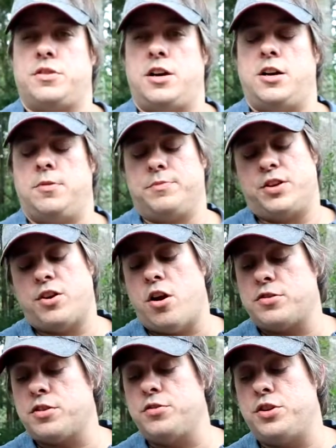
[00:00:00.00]
You can
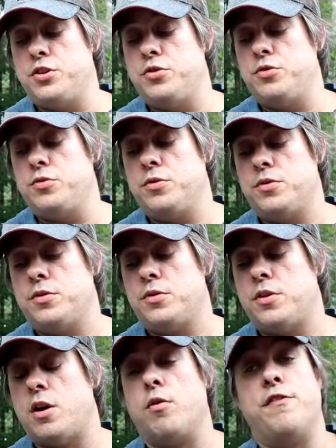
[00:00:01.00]
also do
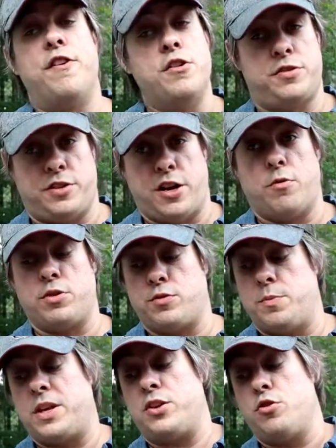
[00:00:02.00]
a reverse sear, which
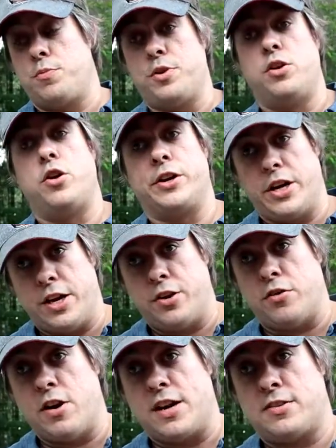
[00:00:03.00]
would mean you would put it on your
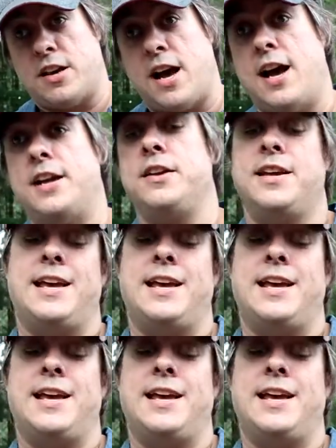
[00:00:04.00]
indirect side